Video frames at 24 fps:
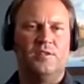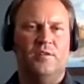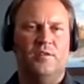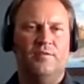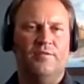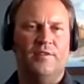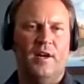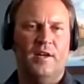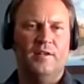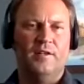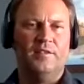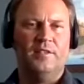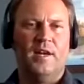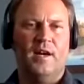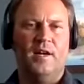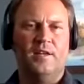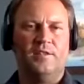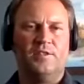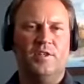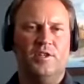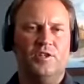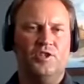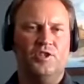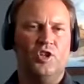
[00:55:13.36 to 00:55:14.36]
a
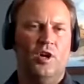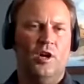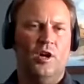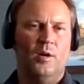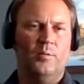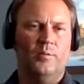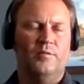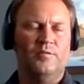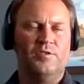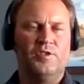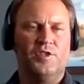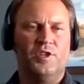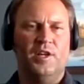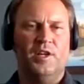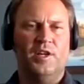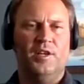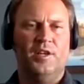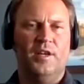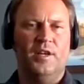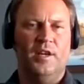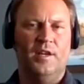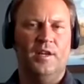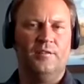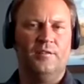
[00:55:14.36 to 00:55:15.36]
fantastic job of
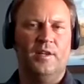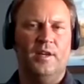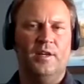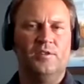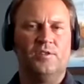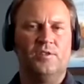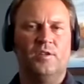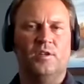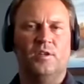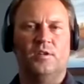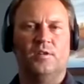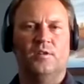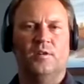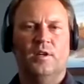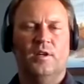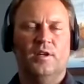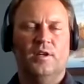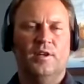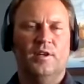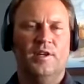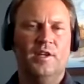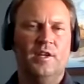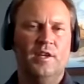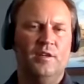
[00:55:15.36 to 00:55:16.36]
seeding. Things are
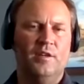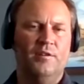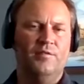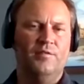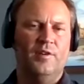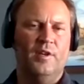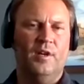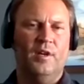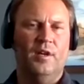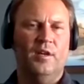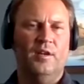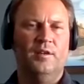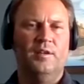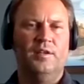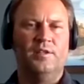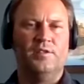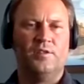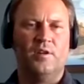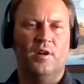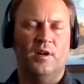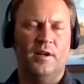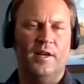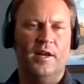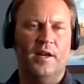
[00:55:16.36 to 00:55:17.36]
even. He's
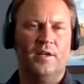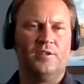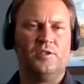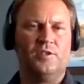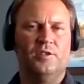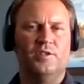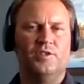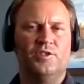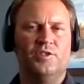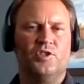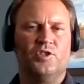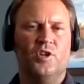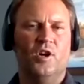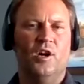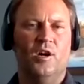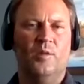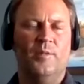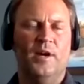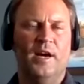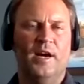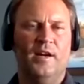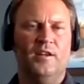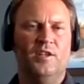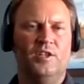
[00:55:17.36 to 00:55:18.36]
got excellent straw
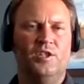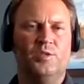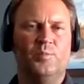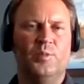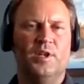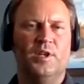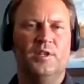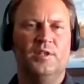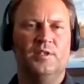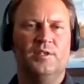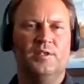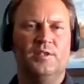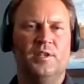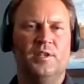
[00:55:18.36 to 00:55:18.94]
management.